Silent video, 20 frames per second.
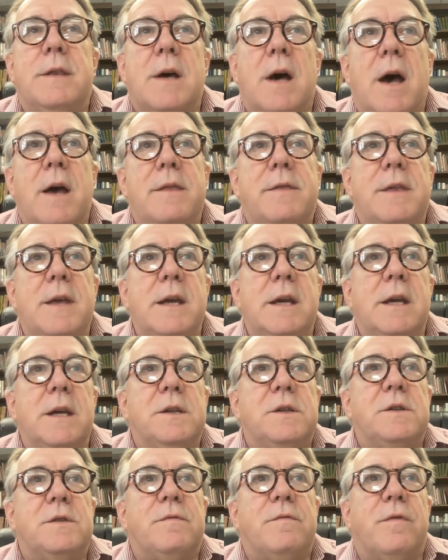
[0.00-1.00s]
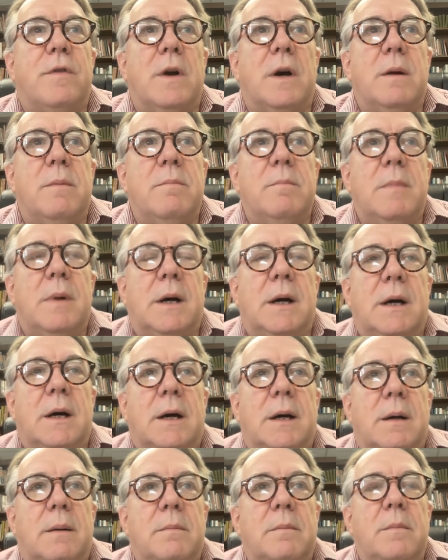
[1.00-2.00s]
I think it's from.
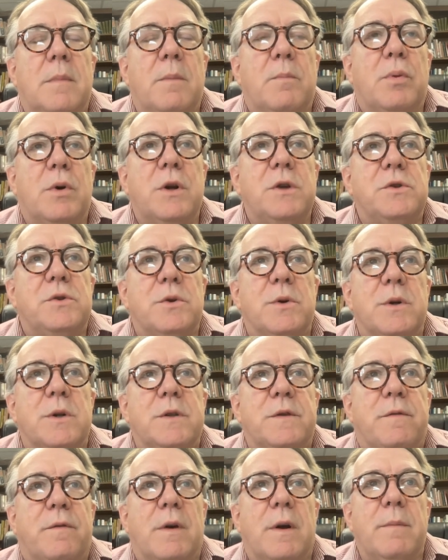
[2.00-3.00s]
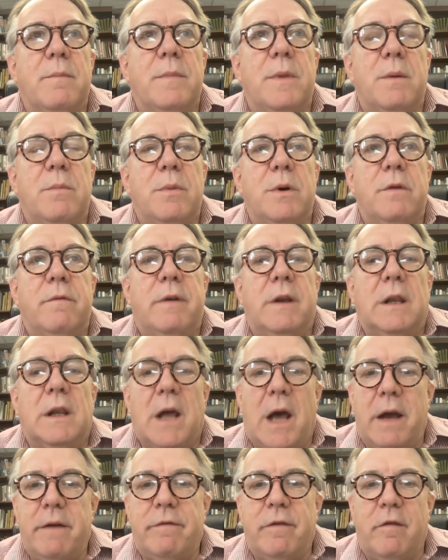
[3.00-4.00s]
Um, I'm pretty sure it's from the movie
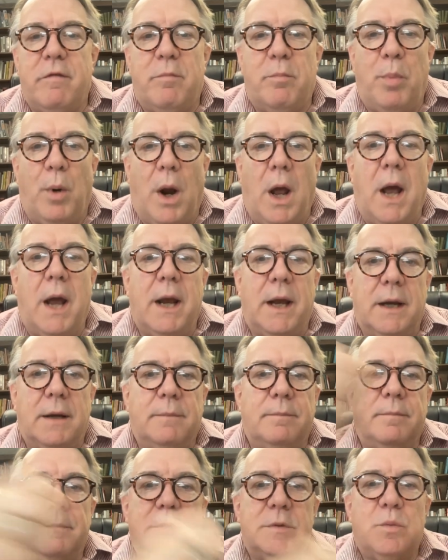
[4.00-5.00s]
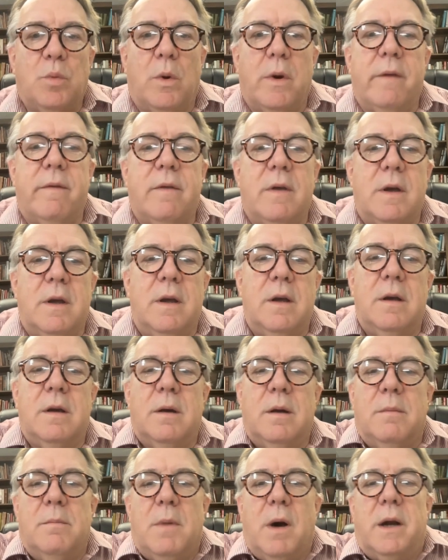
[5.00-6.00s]
Life of Brian. It's one of the
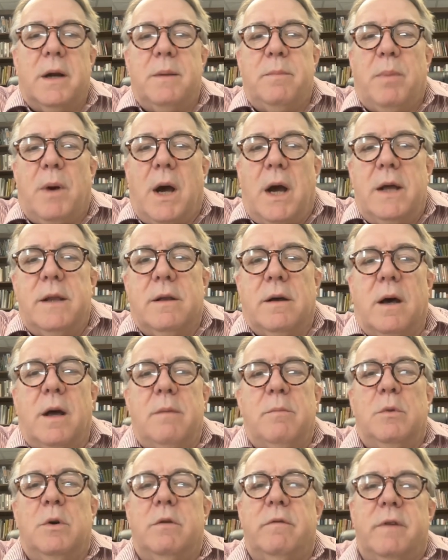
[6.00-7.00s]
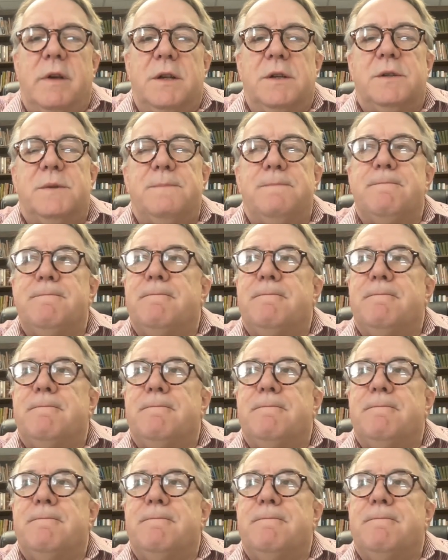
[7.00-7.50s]
uh, Monty Python movies.